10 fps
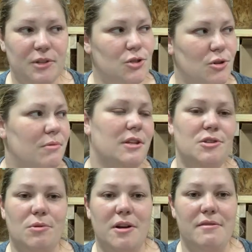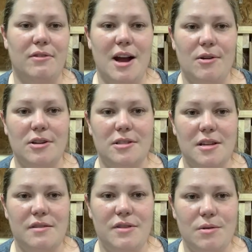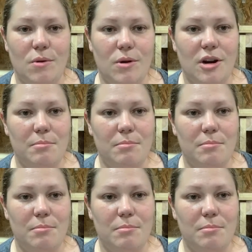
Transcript: to within 24 hours if you order